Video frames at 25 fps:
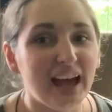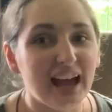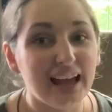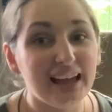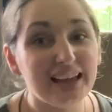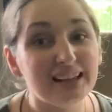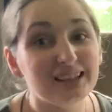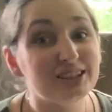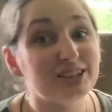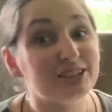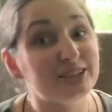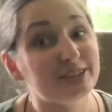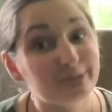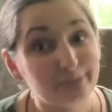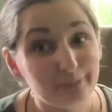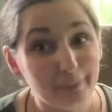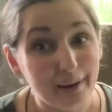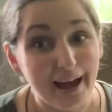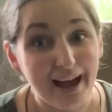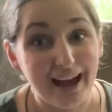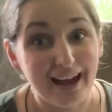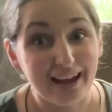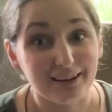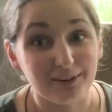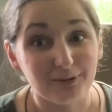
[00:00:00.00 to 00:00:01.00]
it looks
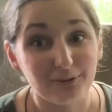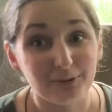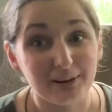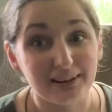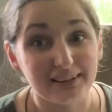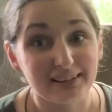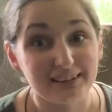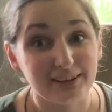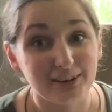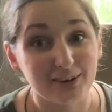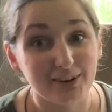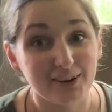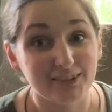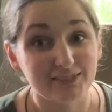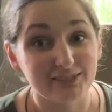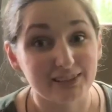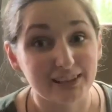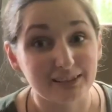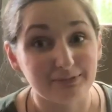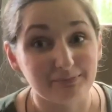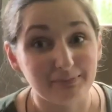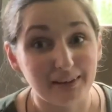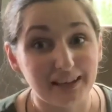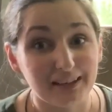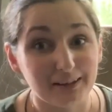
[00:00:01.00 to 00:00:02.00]
bad when you have
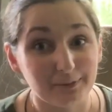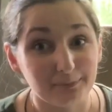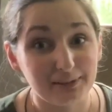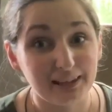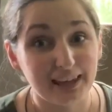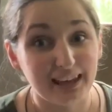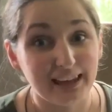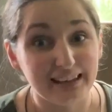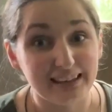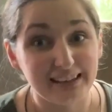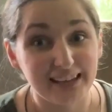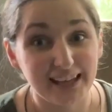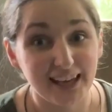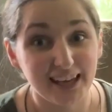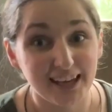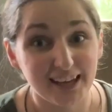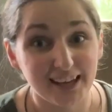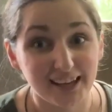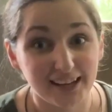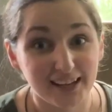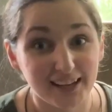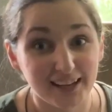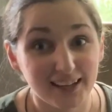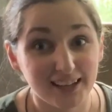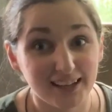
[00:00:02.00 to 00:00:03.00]
like makeup cakey
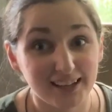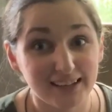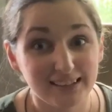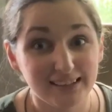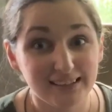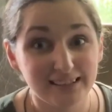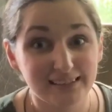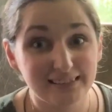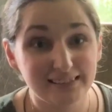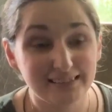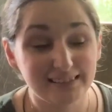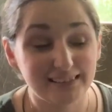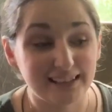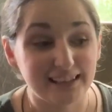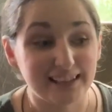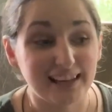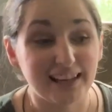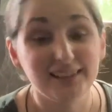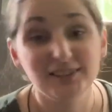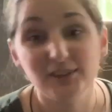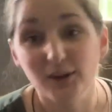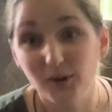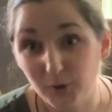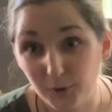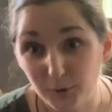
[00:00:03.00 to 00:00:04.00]
in it. Like I
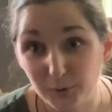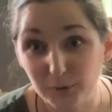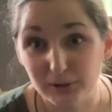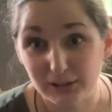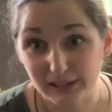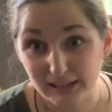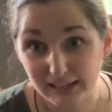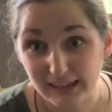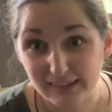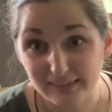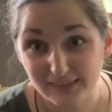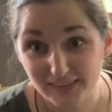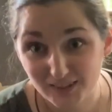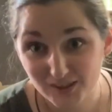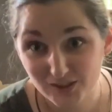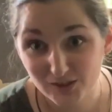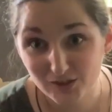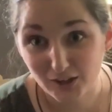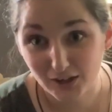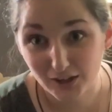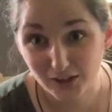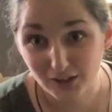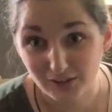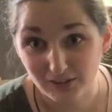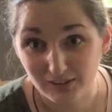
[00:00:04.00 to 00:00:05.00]
totally get the
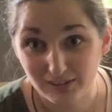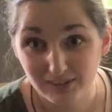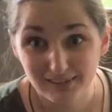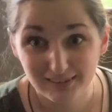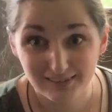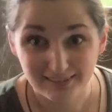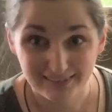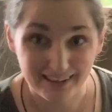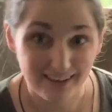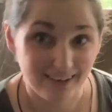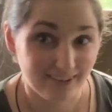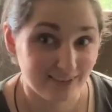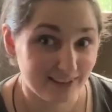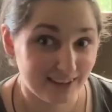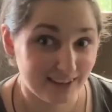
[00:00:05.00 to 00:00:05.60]
struggle now